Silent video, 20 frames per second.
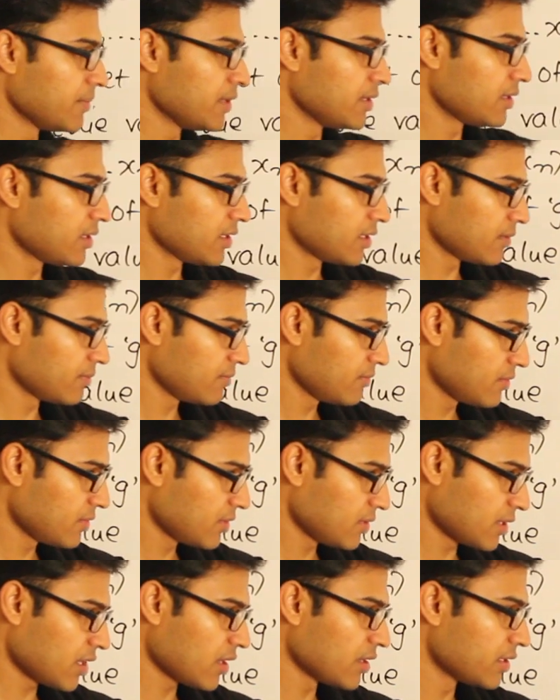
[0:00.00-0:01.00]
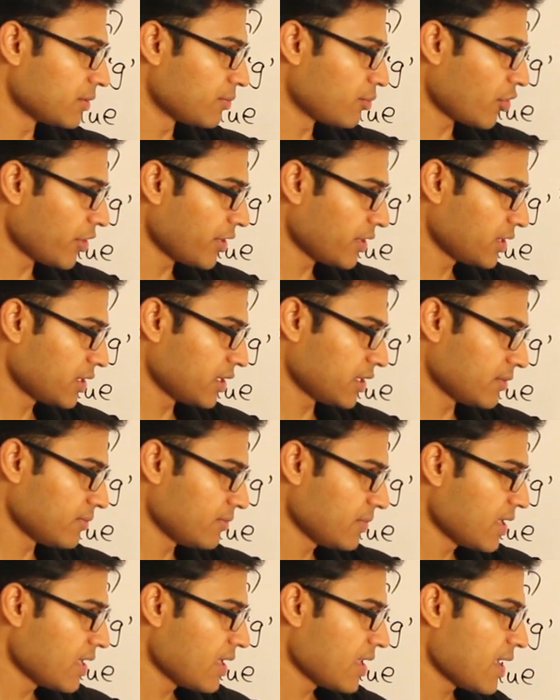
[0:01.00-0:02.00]
min term or the product
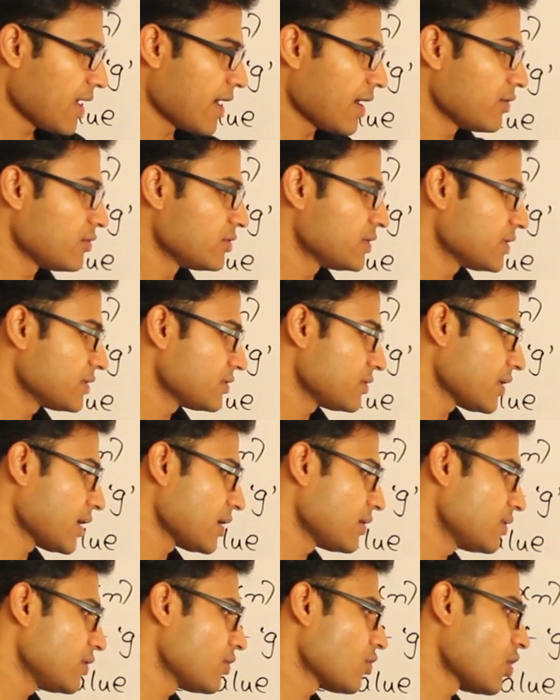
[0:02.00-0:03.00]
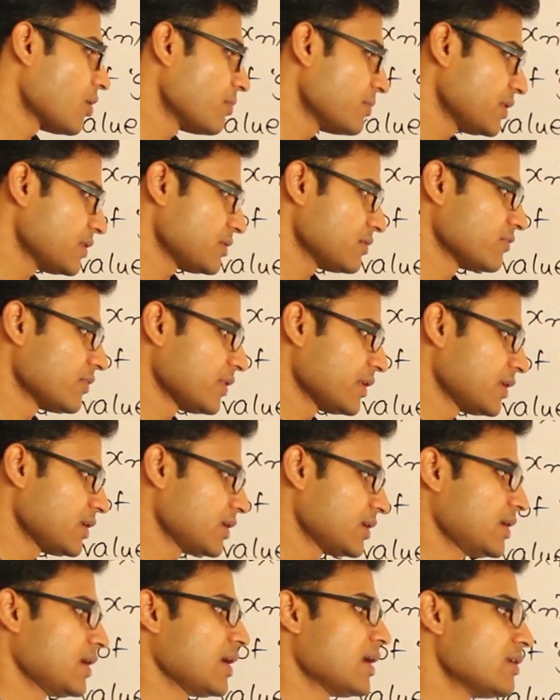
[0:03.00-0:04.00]
term and you just write the combination for
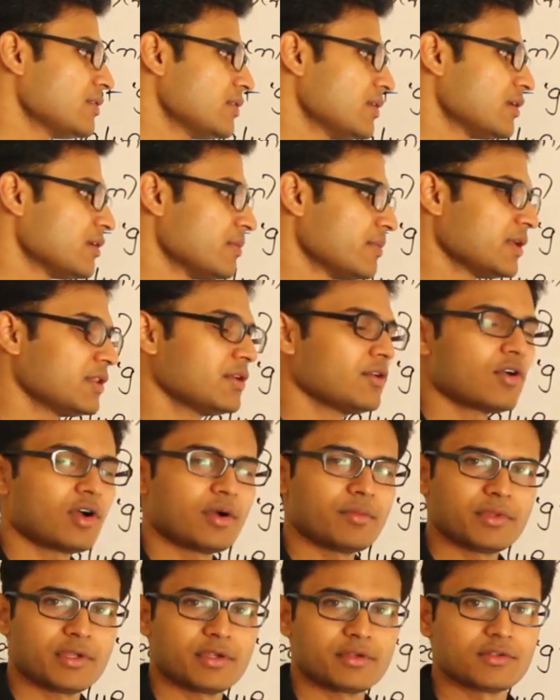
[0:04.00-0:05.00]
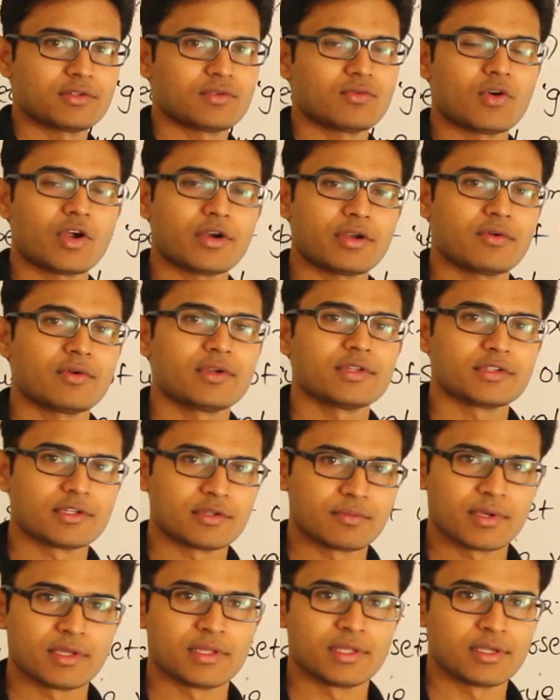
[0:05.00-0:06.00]
it, and in the remaining combinations, whatever is
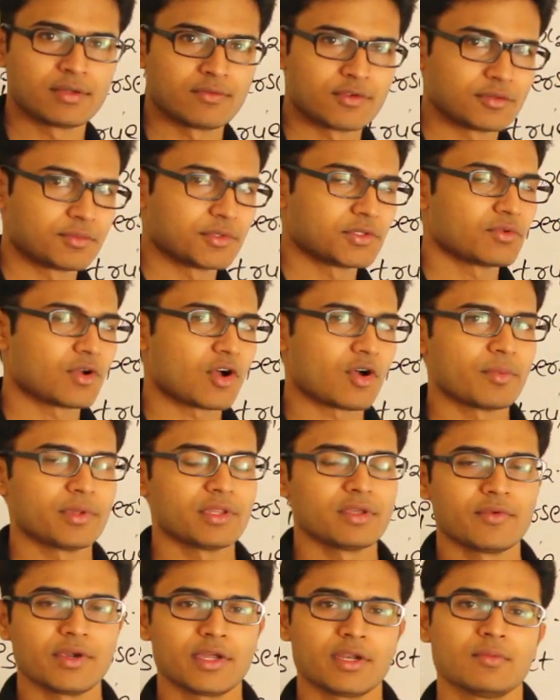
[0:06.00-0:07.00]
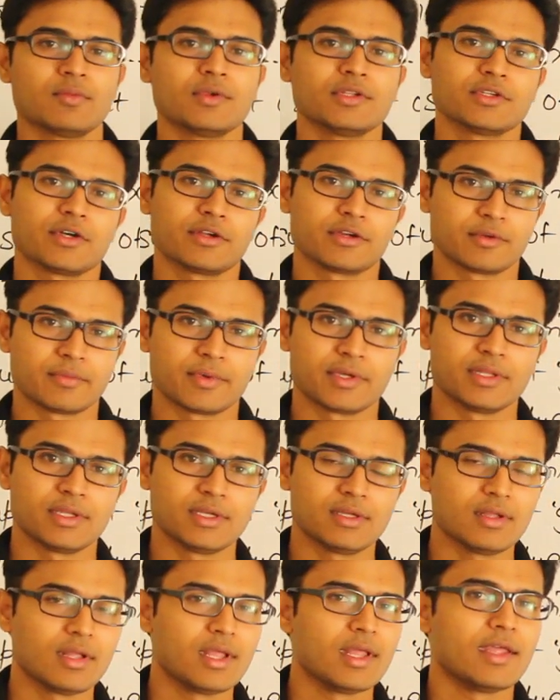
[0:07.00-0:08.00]
remaining, which means how many variables are
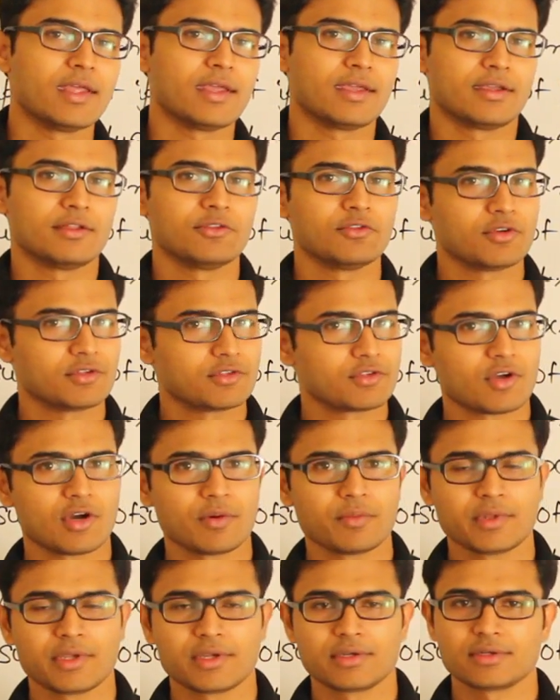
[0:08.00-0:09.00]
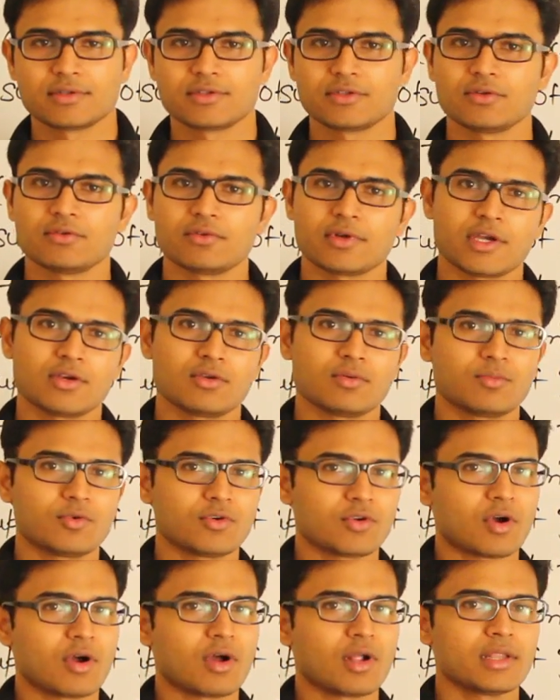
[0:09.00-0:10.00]
remaining, in those combinations you try to
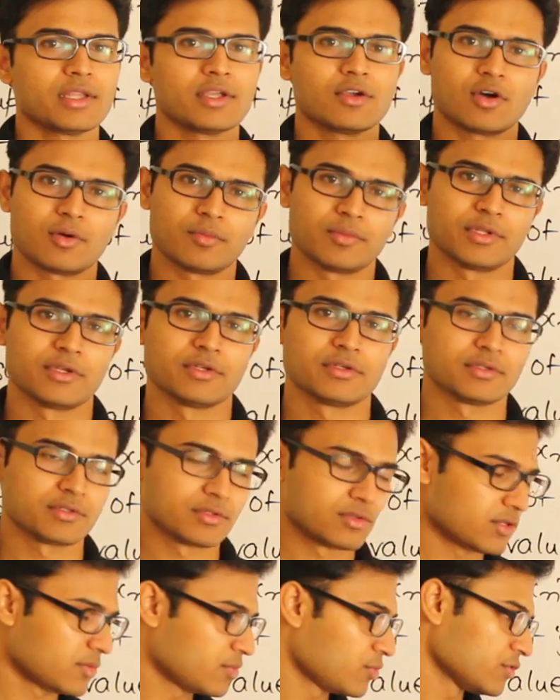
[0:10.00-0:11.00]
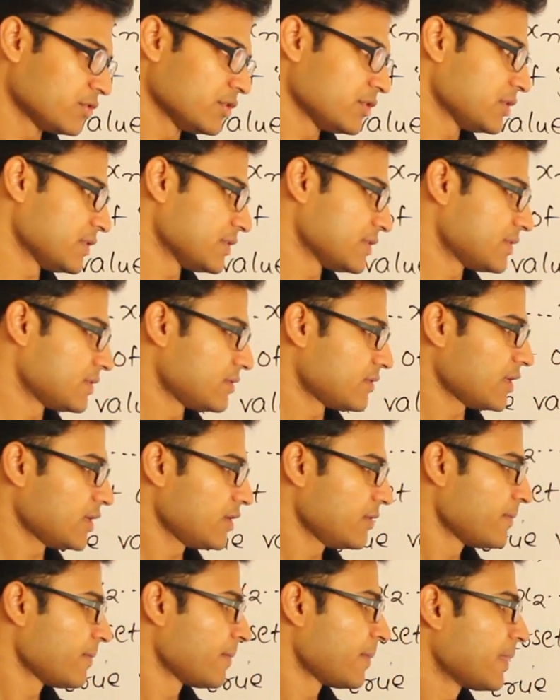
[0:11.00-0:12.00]
put all the combinations in their positions,
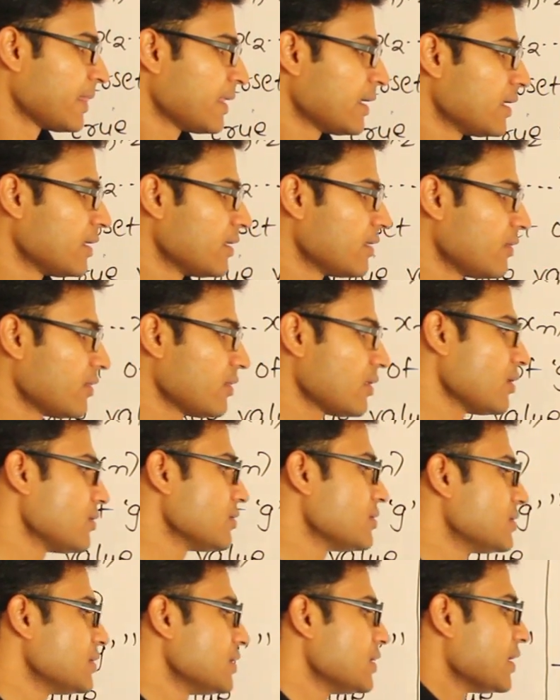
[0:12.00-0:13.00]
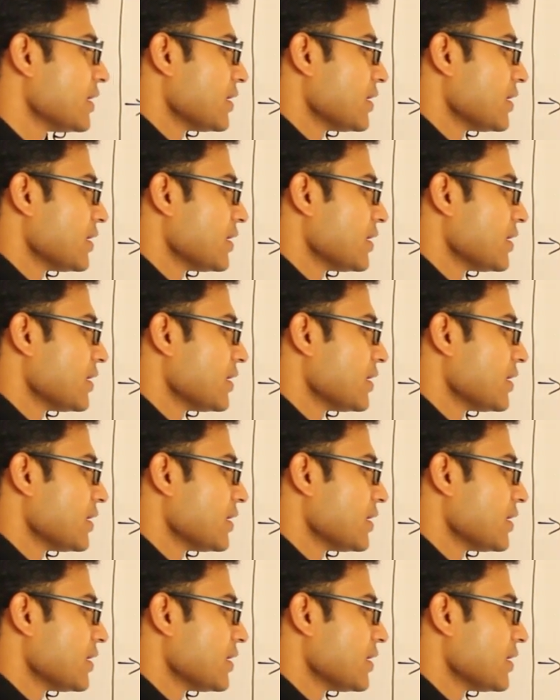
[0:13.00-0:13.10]
right? Now you see